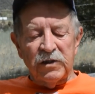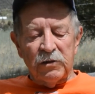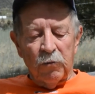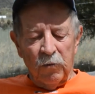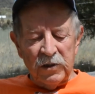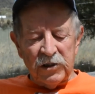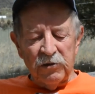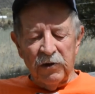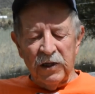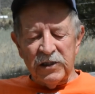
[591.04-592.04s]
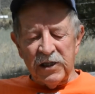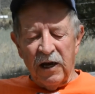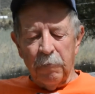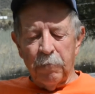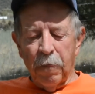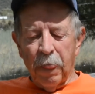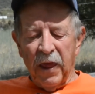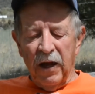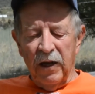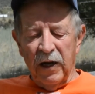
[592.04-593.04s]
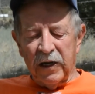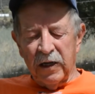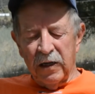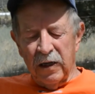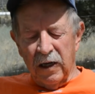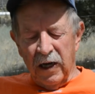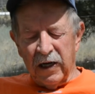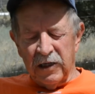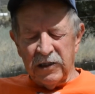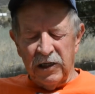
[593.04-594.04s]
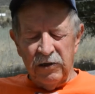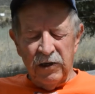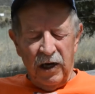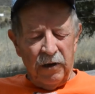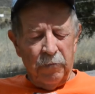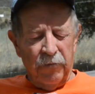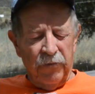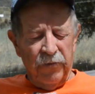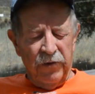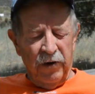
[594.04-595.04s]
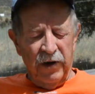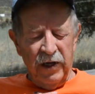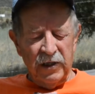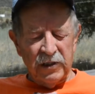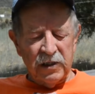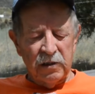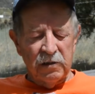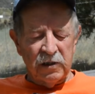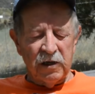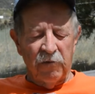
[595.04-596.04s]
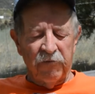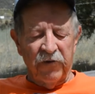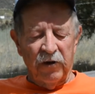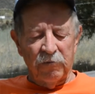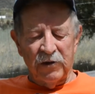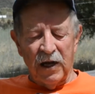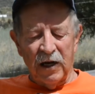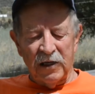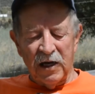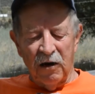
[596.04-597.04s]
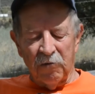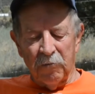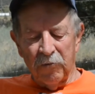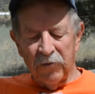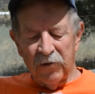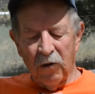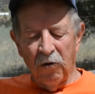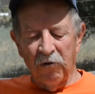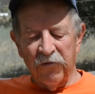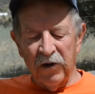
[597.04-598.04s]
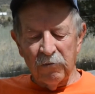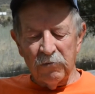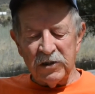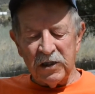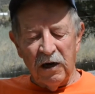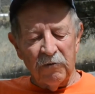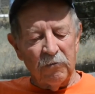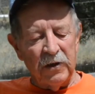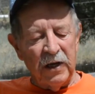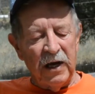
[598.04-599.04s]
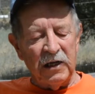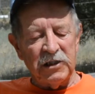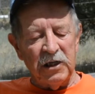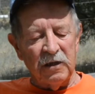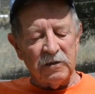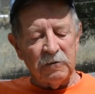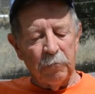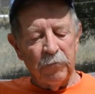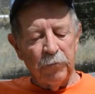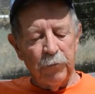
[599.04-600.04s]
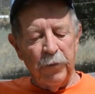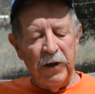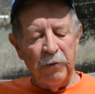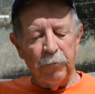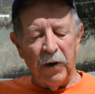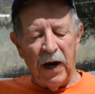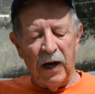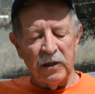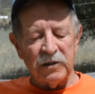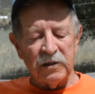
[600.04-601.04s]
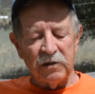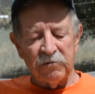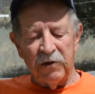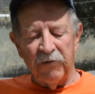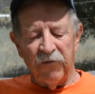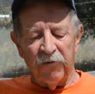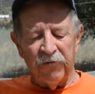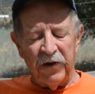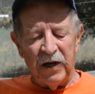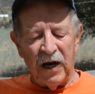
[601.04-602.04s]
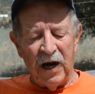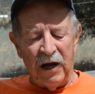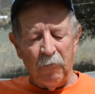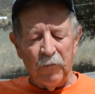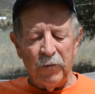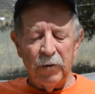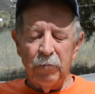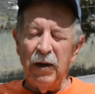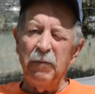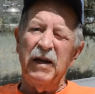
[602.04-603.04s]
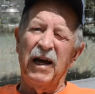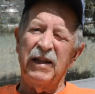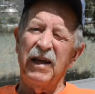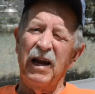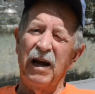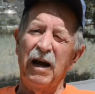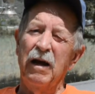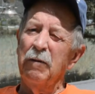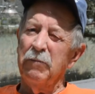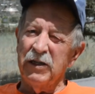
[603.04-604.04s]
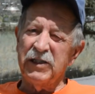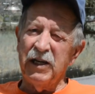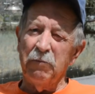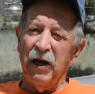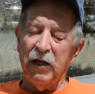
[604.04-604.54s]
was soon in sight, and I continued on. There it is, the dump field, without a doubt. The whole field was covered with eggshells in piles, 3 to 4 feet high. Maybe not that high, but it seemed like